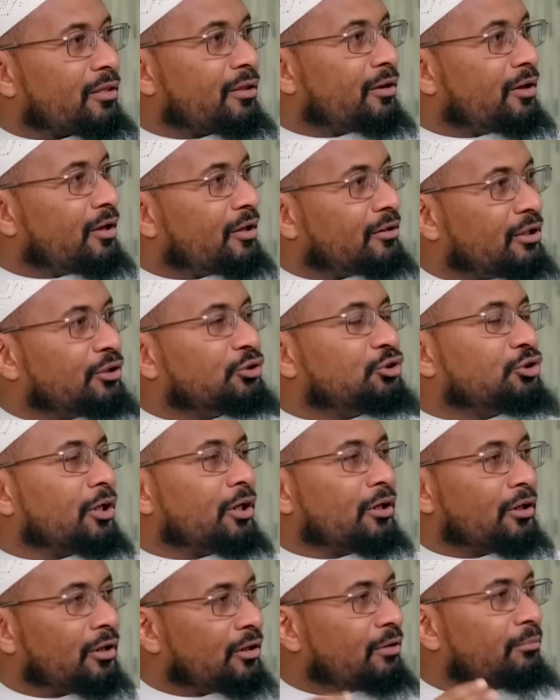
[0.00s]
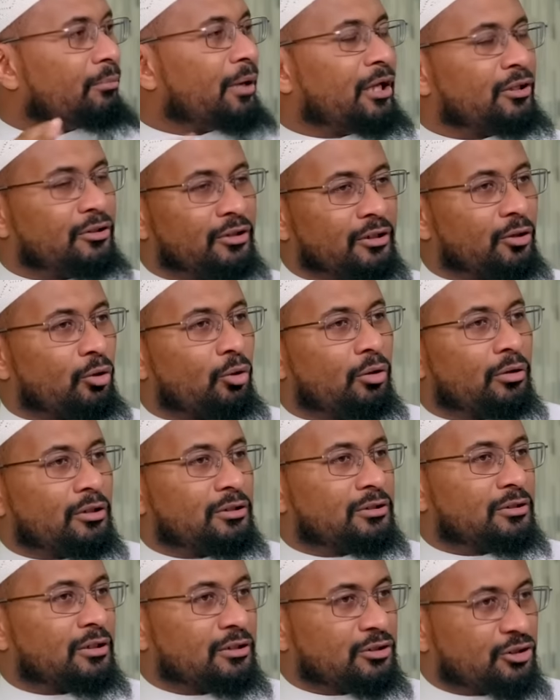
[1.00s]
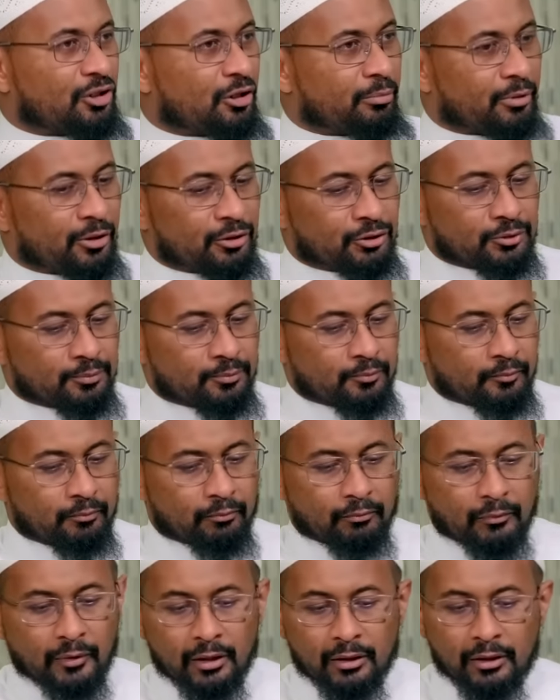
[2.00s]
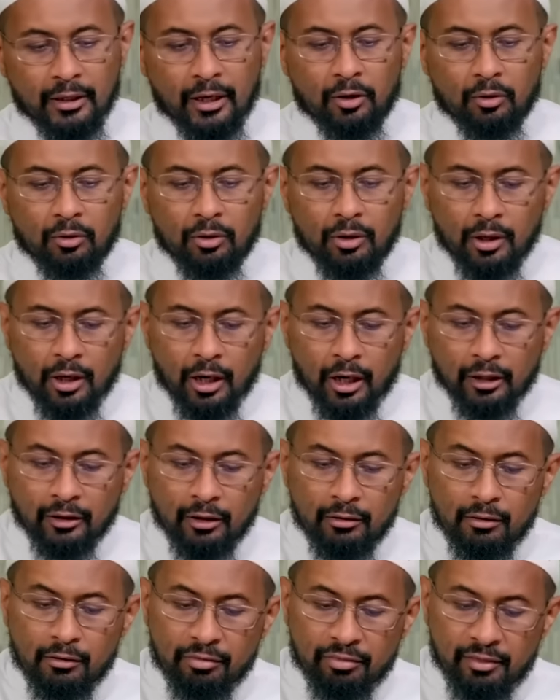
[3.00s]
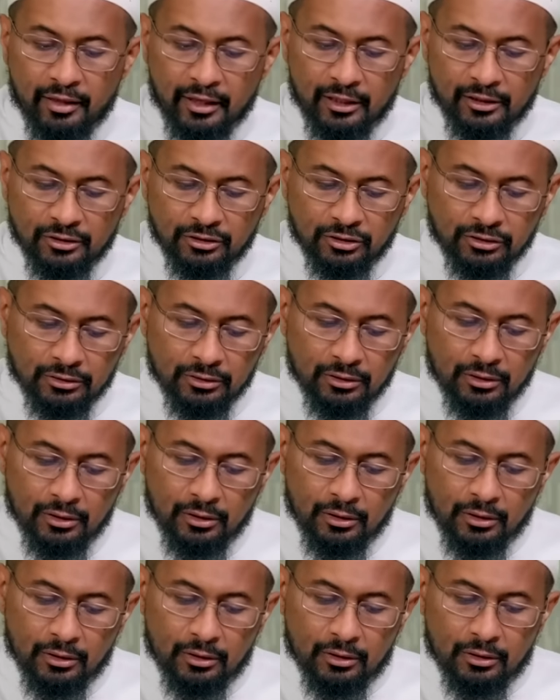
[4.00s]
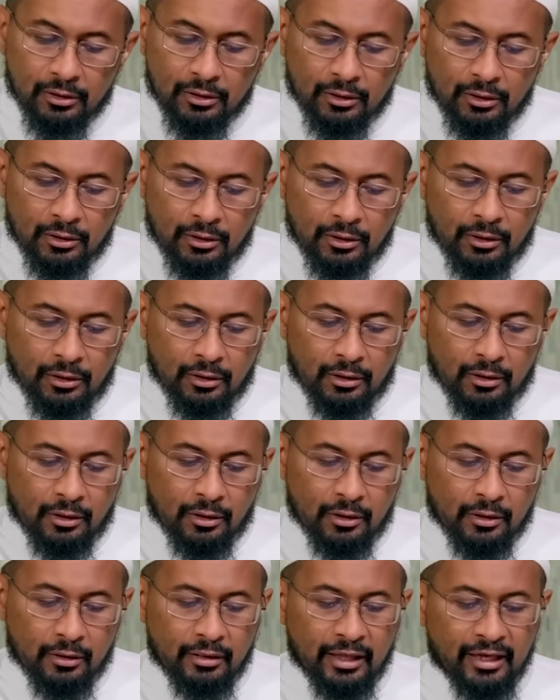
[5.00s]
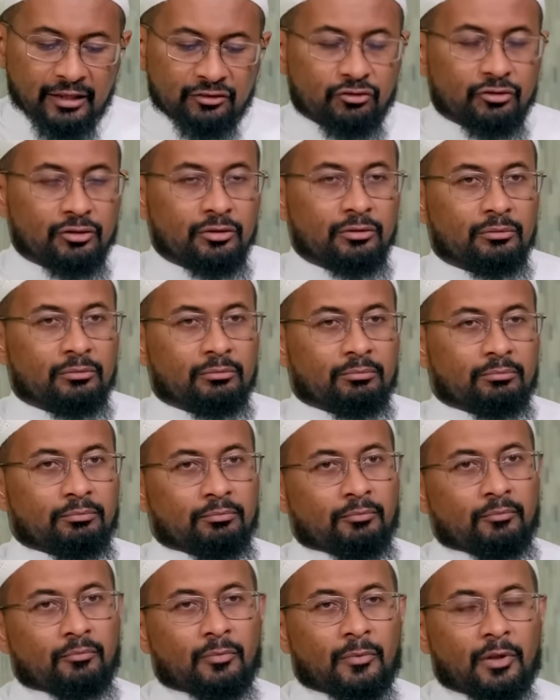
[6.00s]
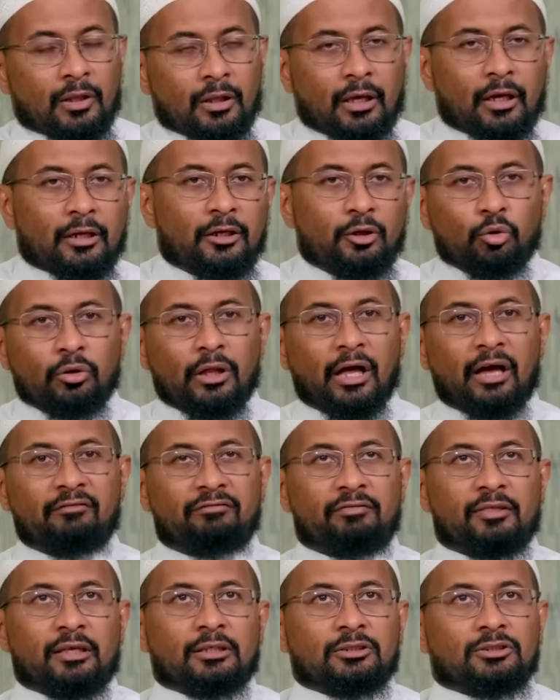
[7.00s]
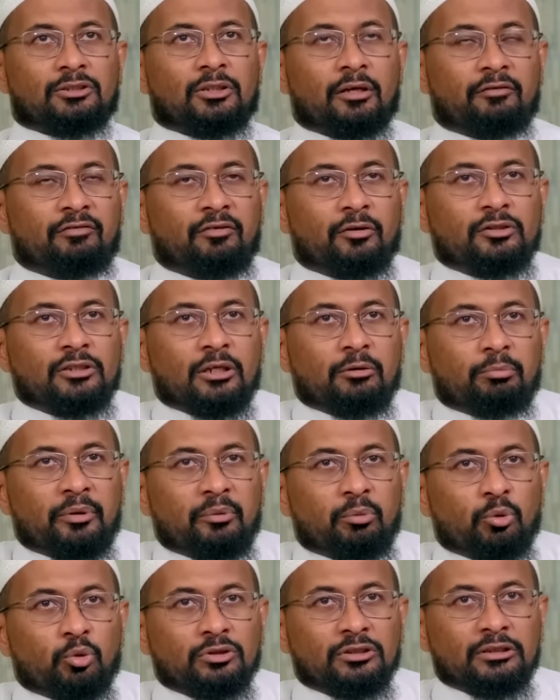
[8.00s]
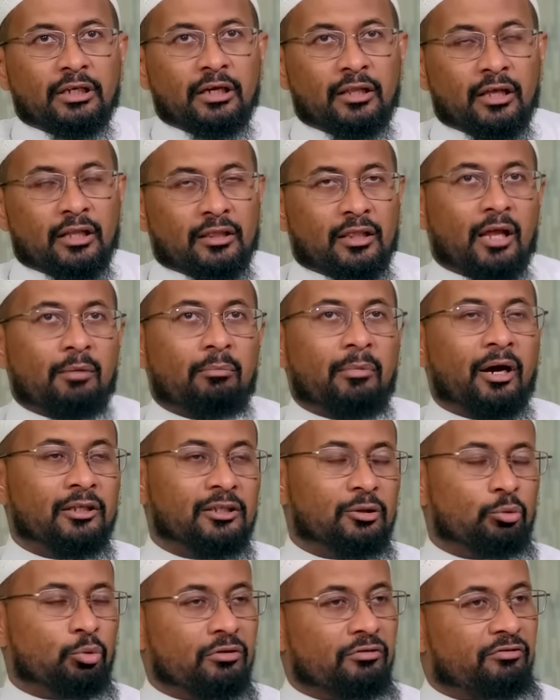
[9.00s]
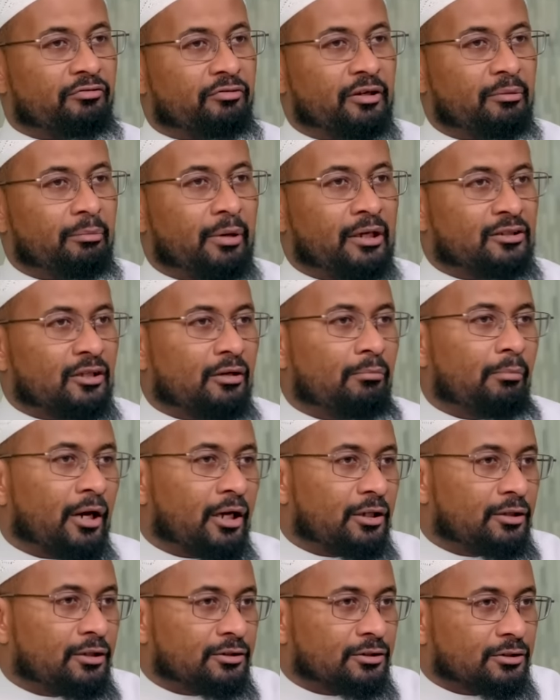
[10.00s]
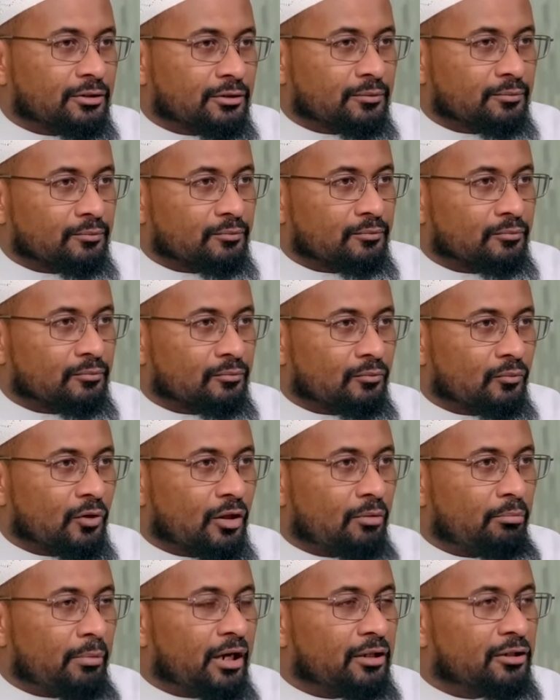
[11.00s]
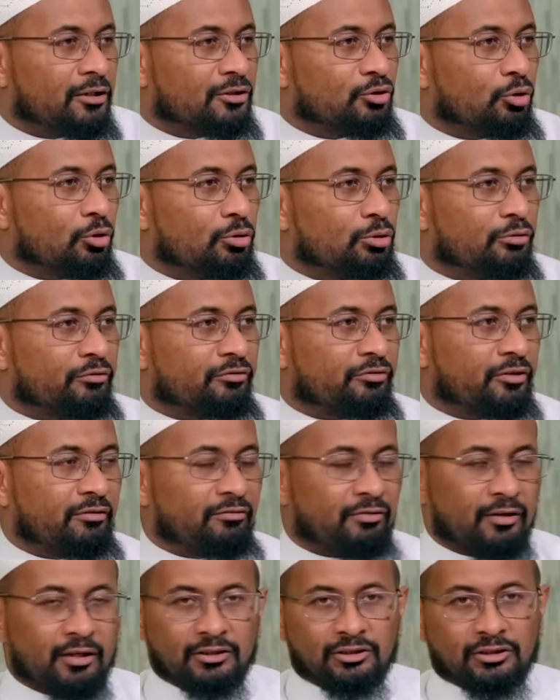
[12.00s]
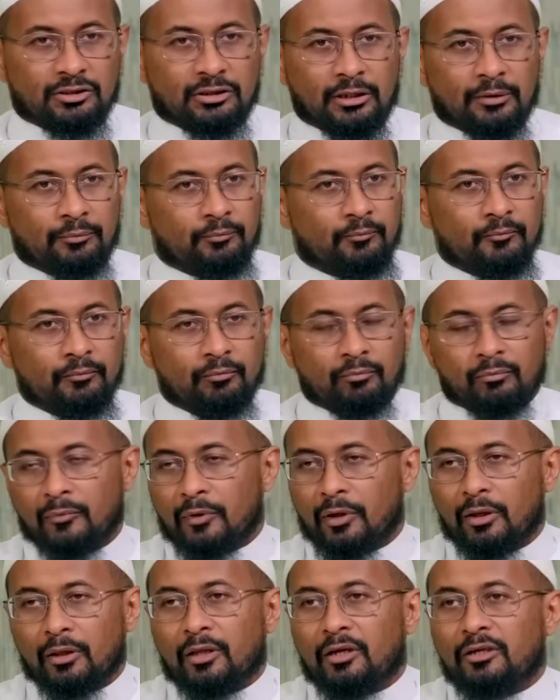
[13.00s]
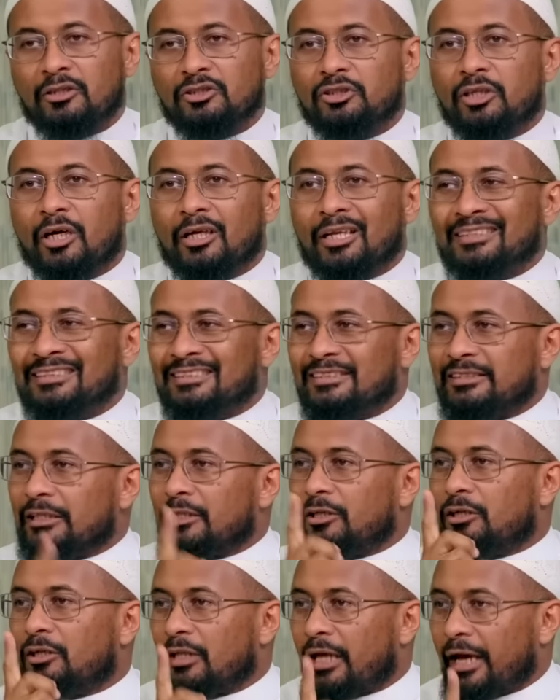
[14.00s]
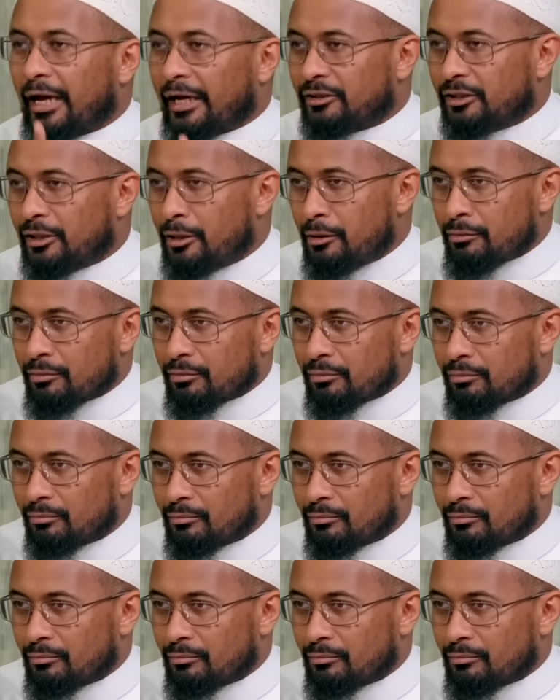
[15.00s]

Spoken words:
the Dajjal and Mahdi and all these things emerge. Now, another thing is that, and you'll have things, like for example, people will say that al-Mahdi will free Bayt al-Maqdis. Al-Mahdi is going to free Palestine. There is not a single hadith